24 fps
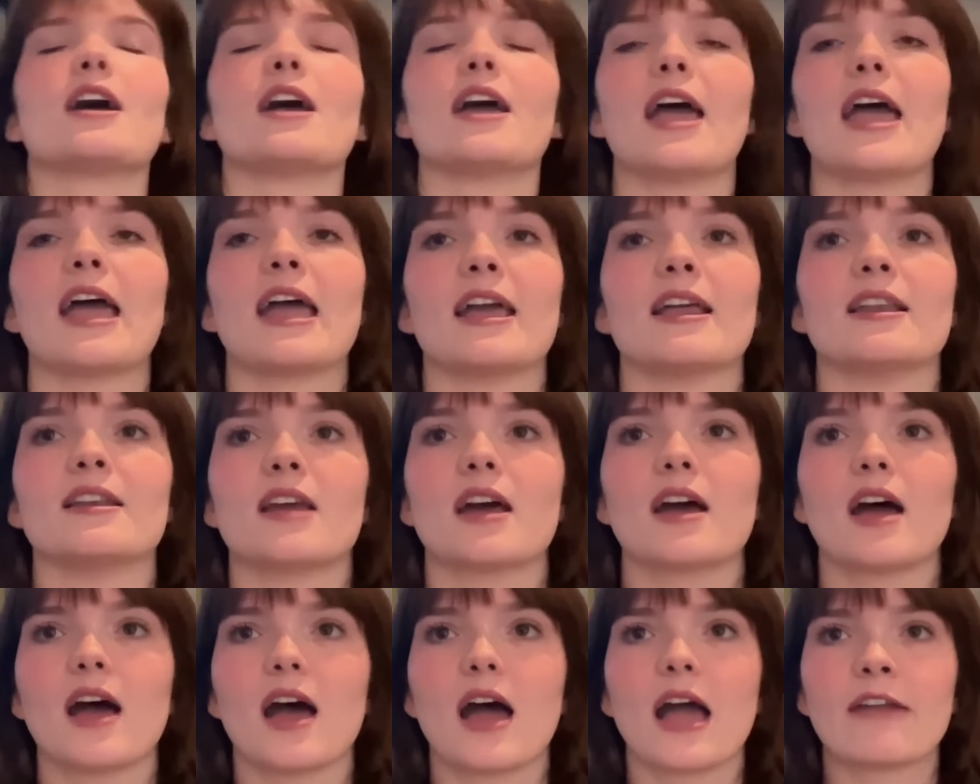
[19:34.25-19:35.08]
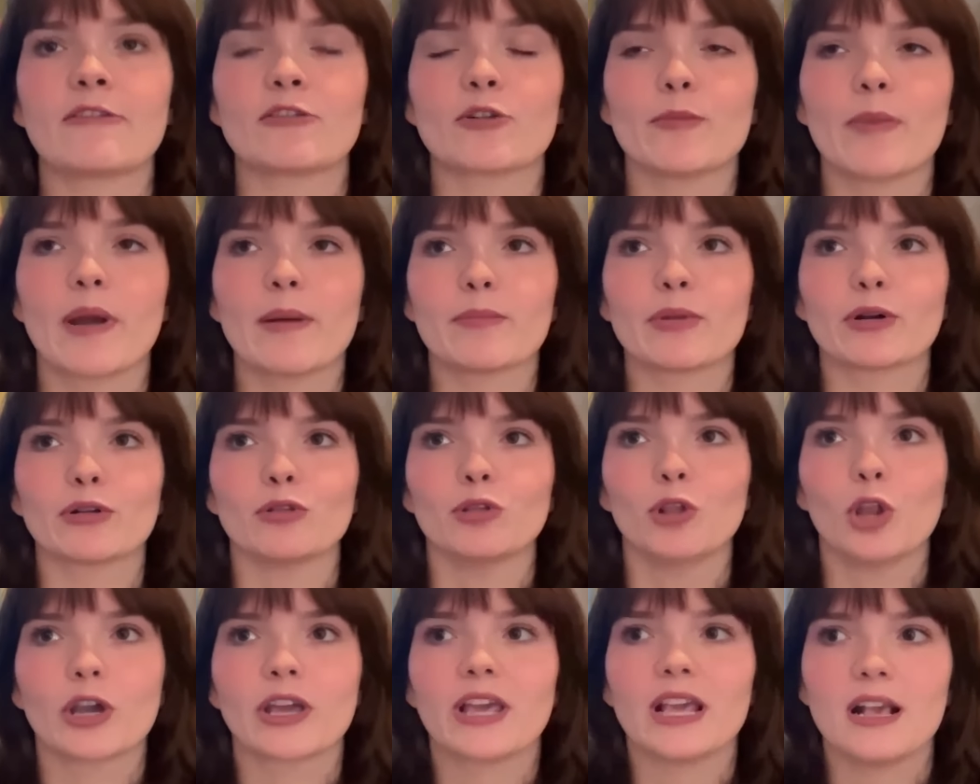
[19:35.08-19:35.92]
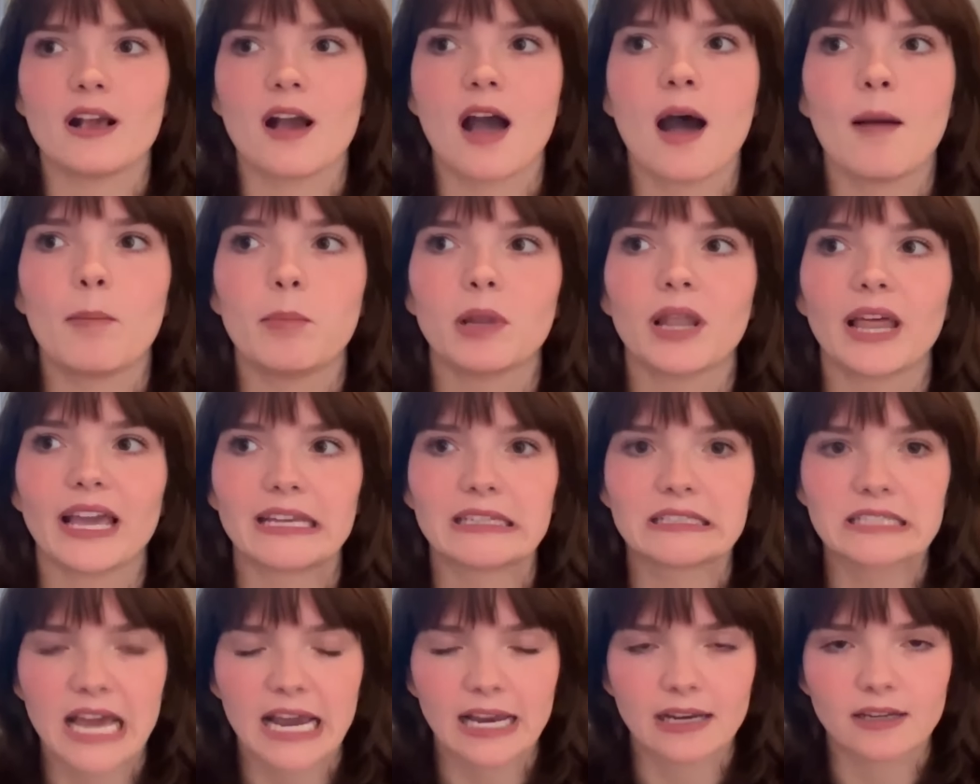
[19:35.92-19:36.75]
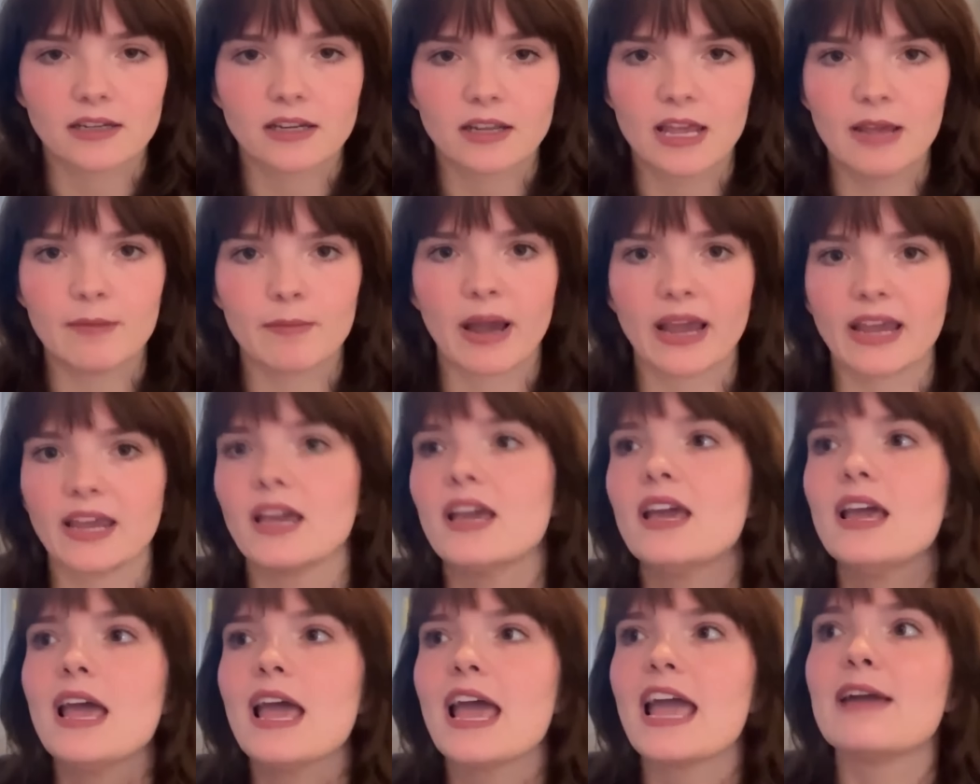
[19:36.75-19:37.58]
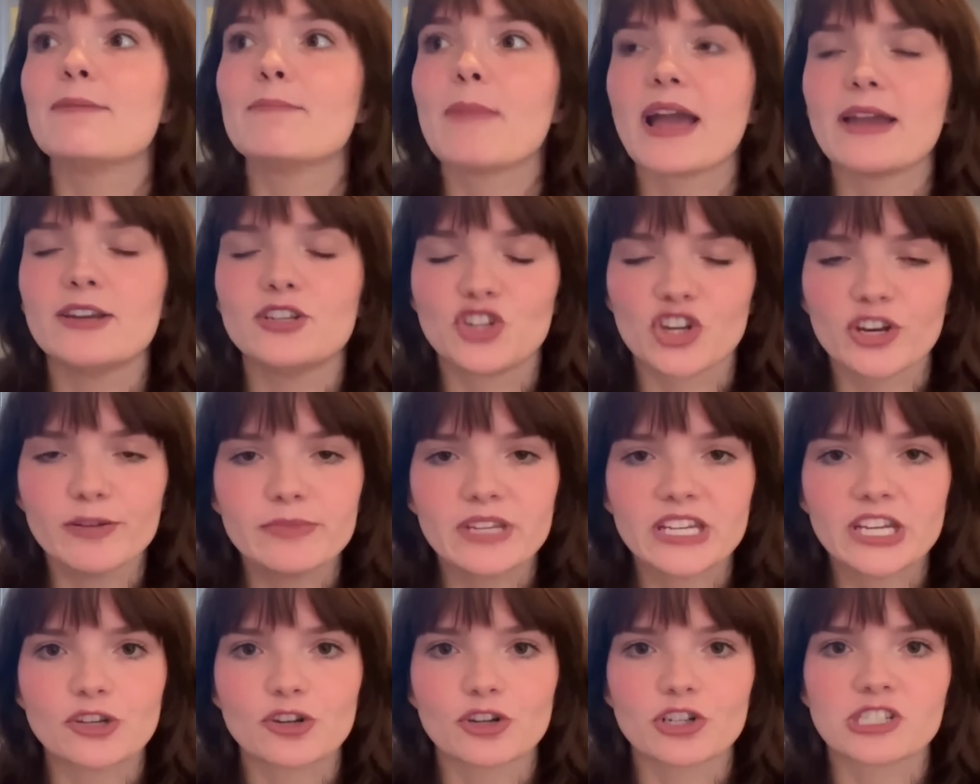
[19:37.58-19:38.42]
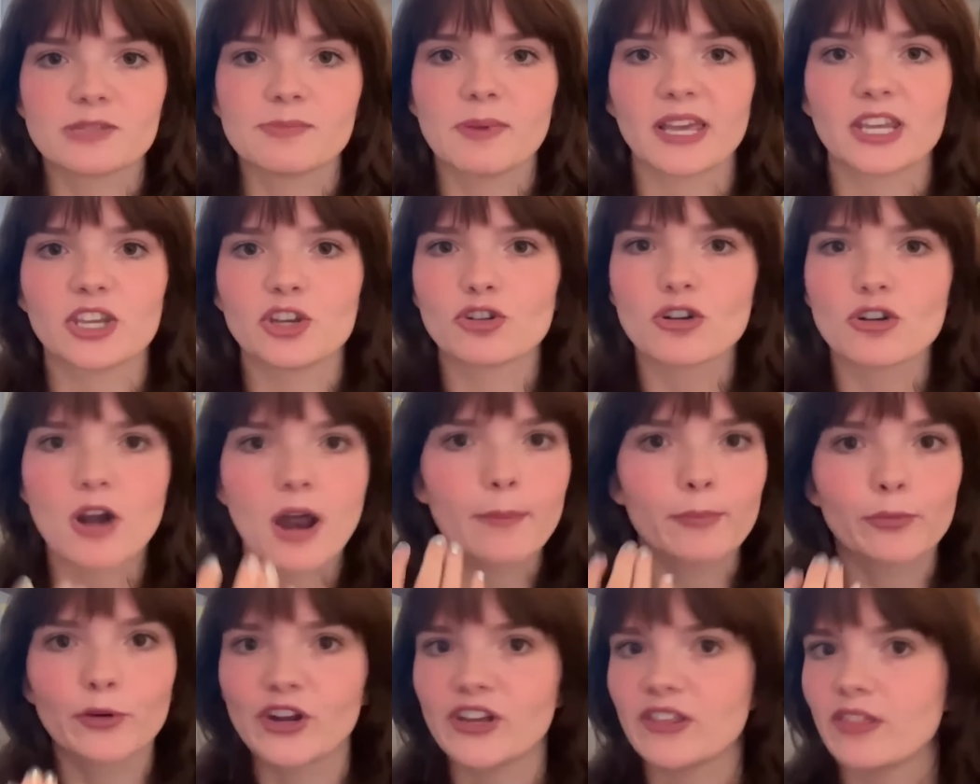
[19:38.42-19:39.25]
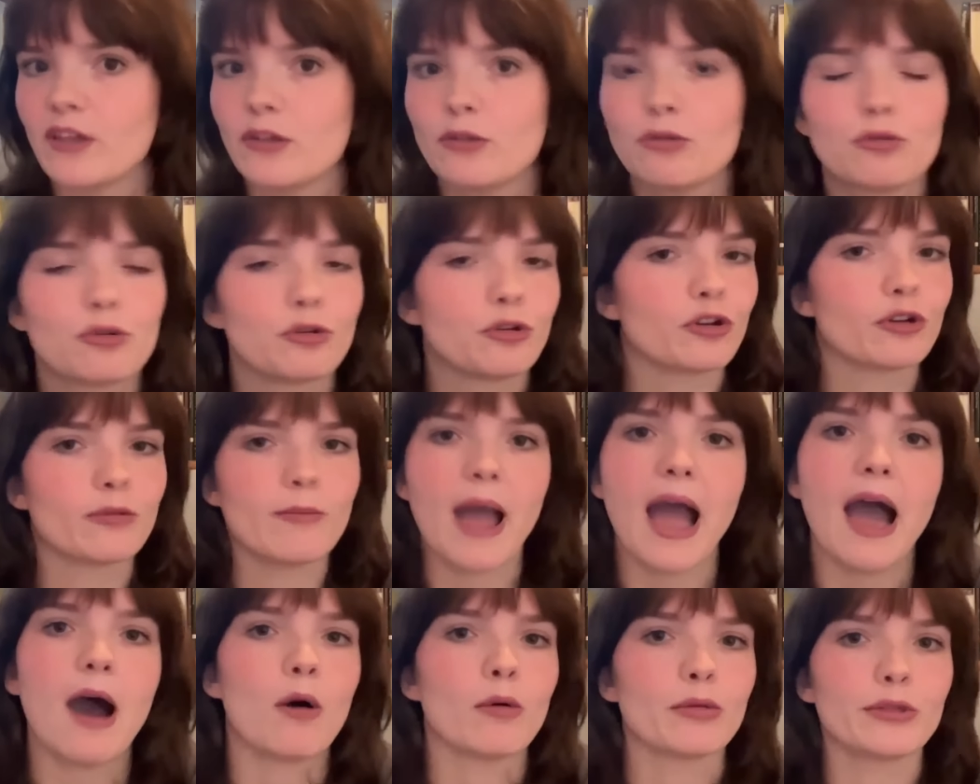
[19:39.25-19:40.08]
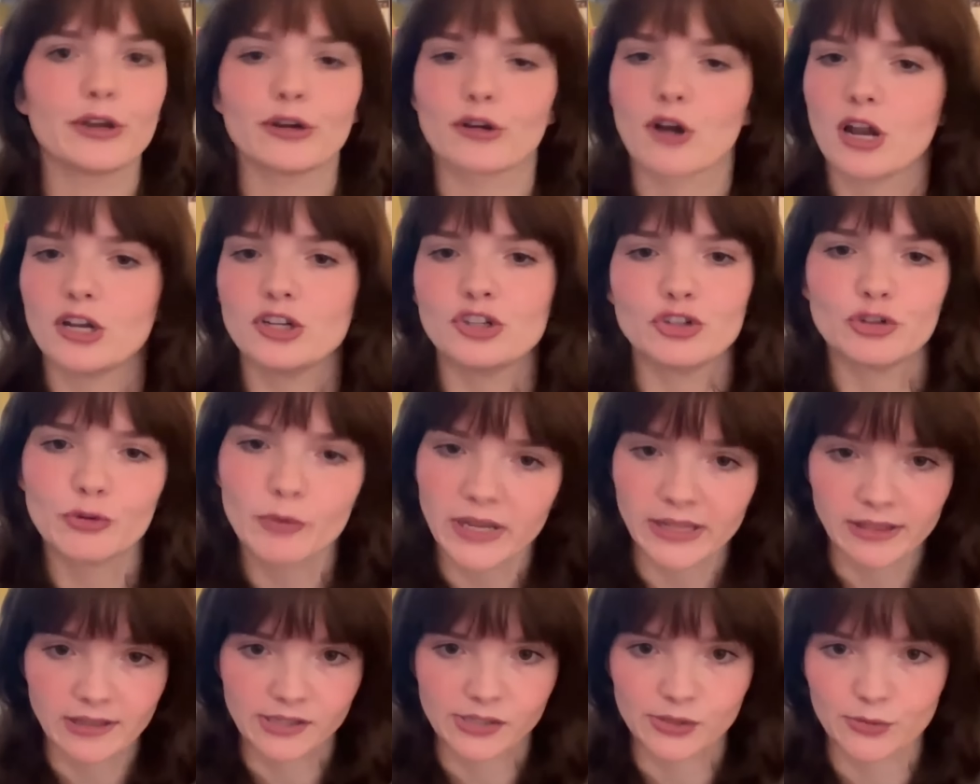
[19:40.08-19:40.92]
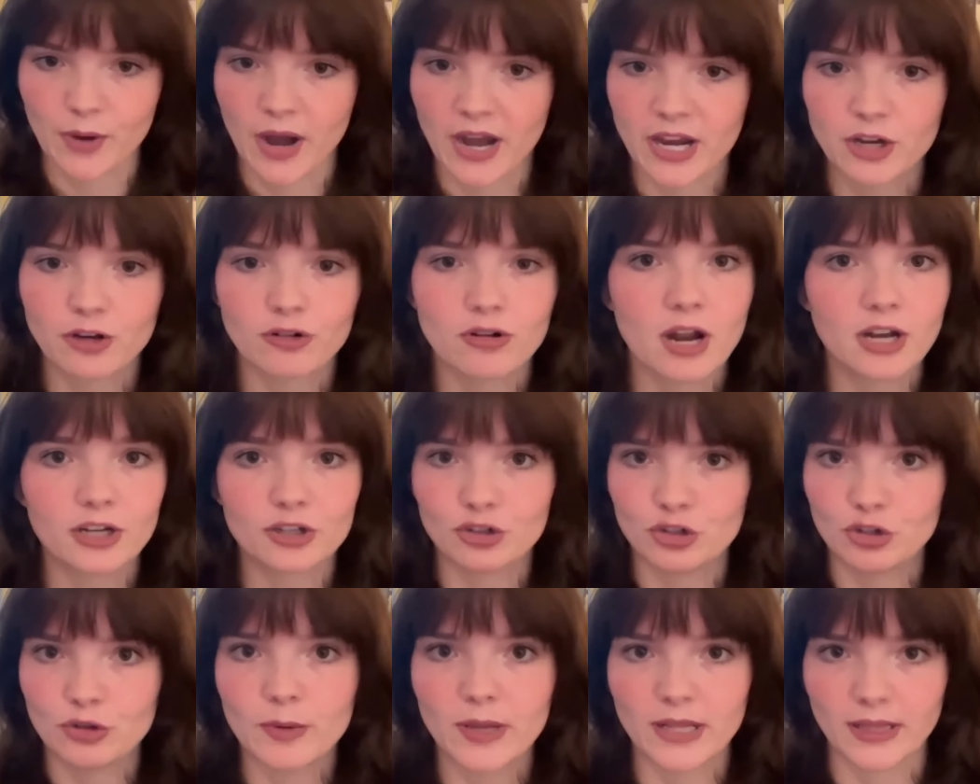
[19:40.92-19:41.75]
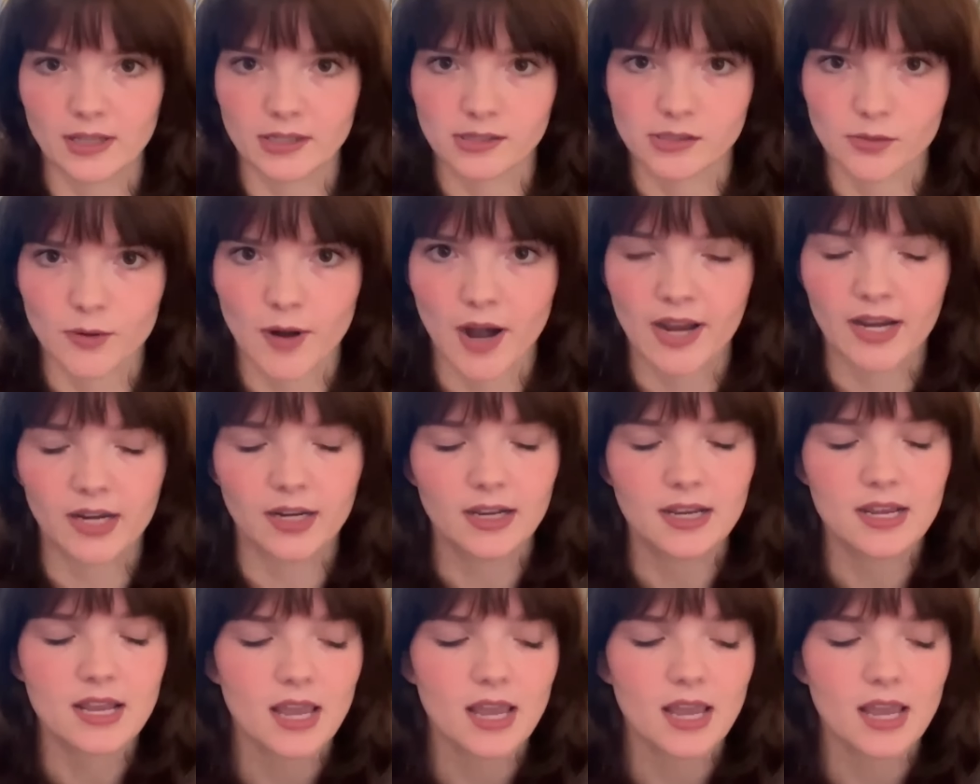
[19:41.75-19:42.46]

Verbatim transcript: and yeah. I remember looking up like tech in my and my gym teacher just like, You're not breathing through your mouth. You're not doing this right. You're not doing this right.